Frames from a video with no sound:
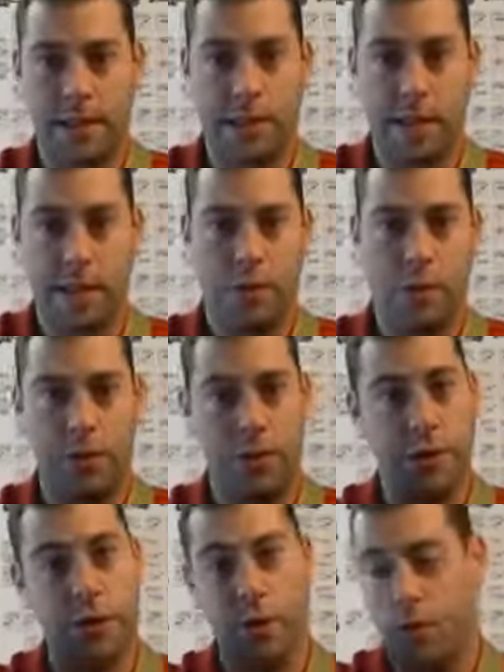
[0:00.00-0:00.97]
is that puts
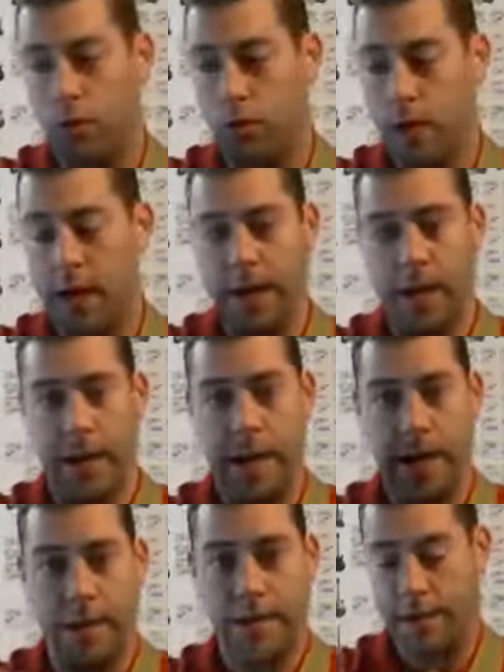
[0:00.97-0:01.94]
your right
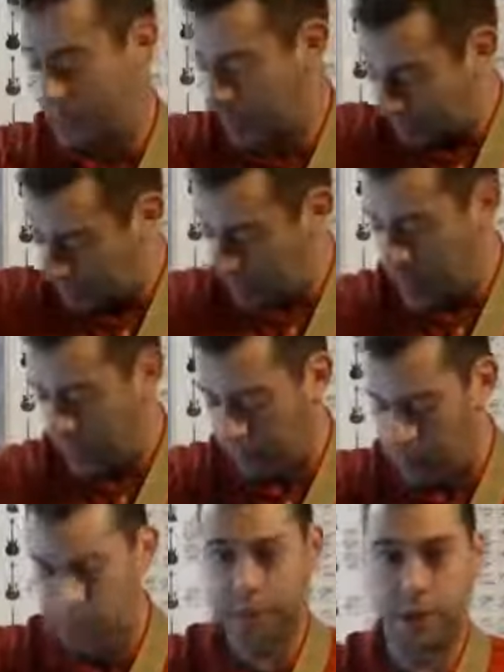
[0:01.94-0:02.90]
hand out
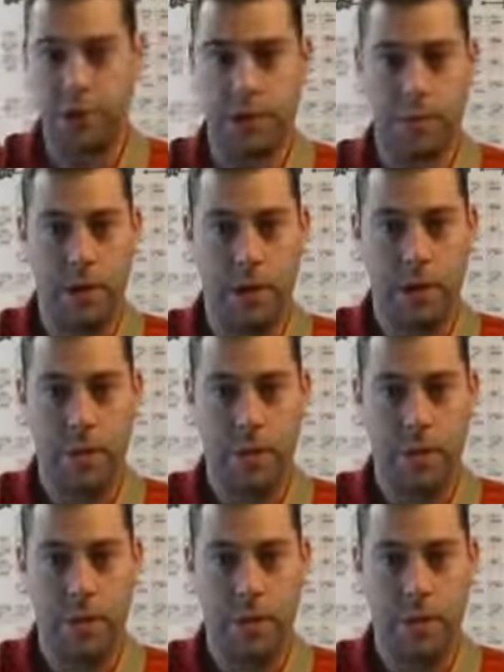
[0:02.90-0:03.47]
of position,